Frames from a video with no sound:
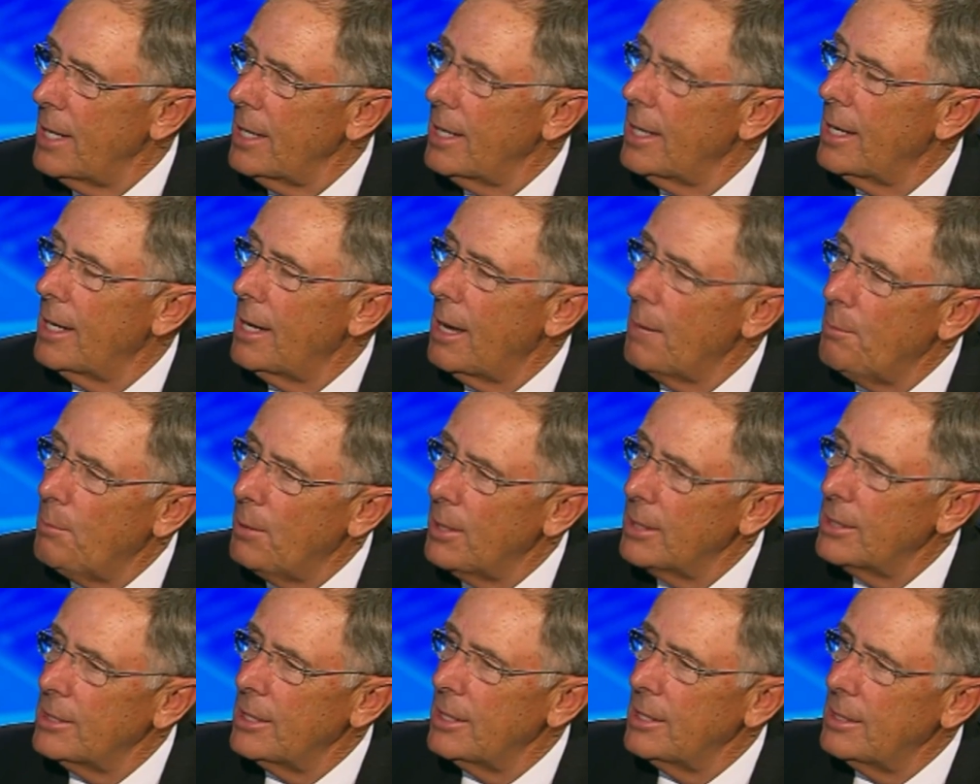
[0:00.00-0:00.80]
How
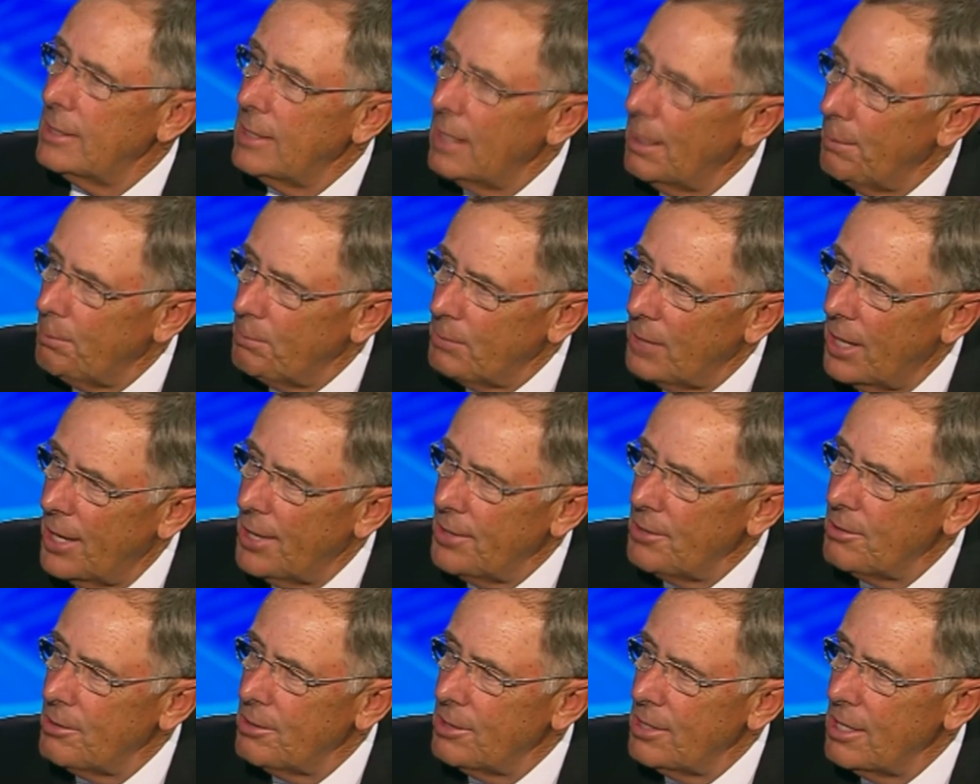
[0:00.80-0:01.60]
about the depth on
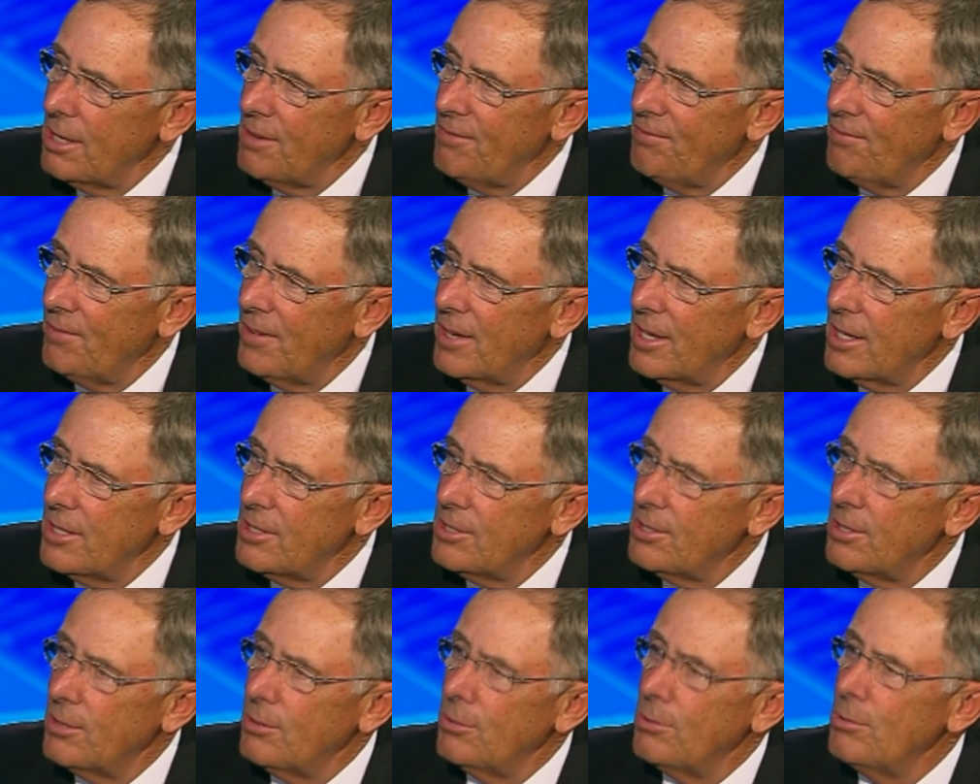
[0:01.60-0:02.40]
your defense,
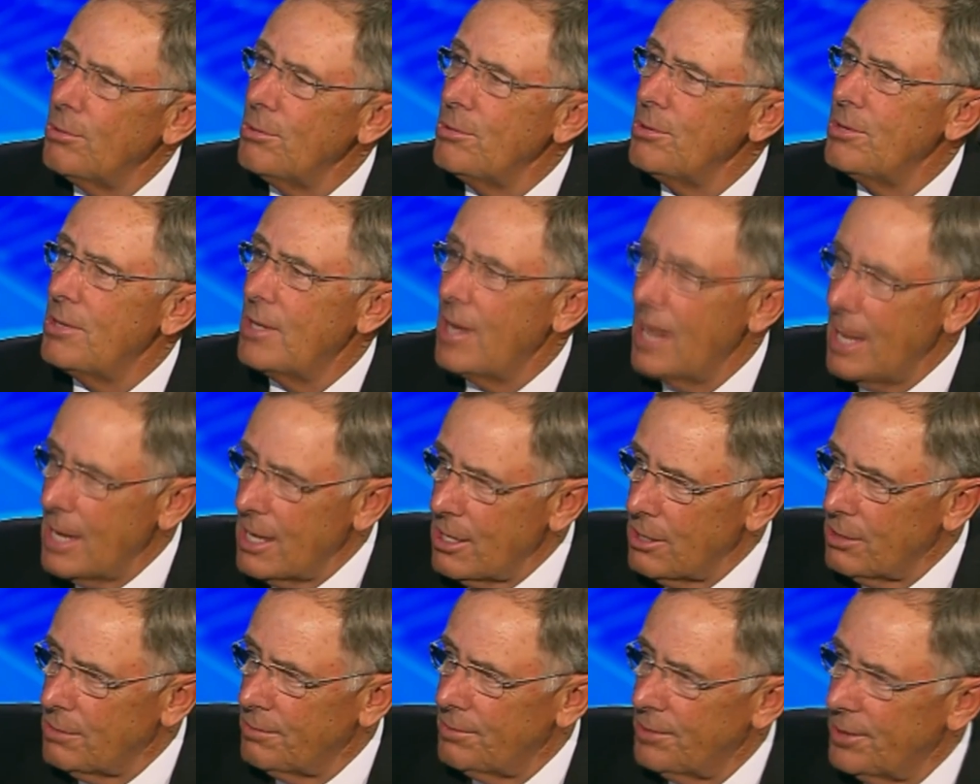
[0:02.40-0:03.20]
and who's taking
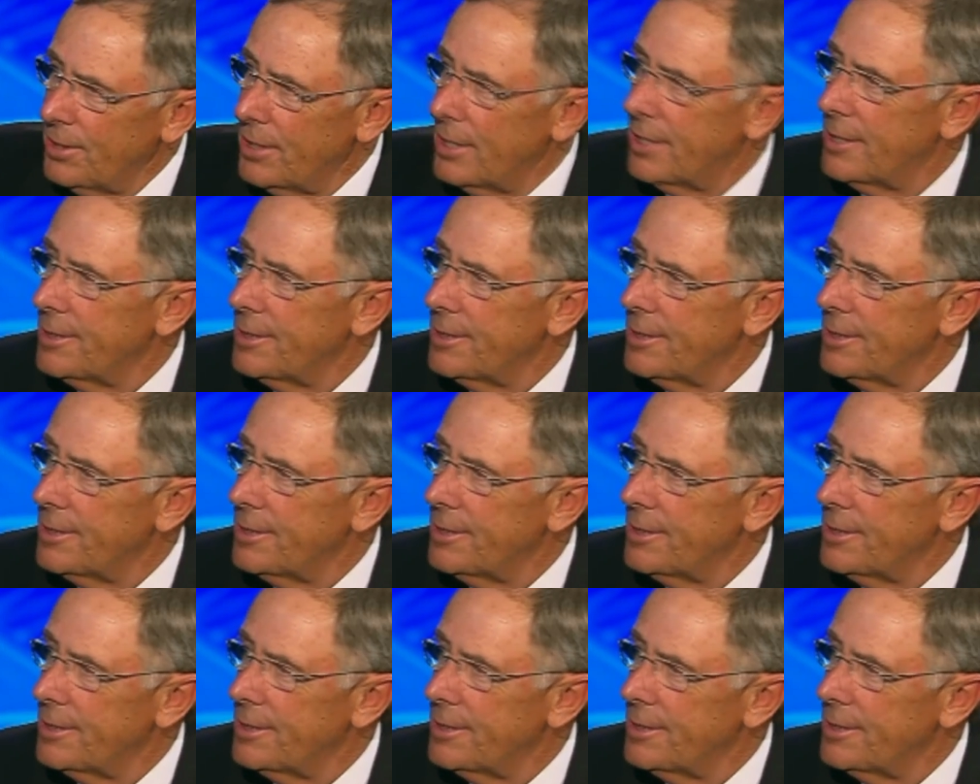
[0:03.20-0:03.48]
over there?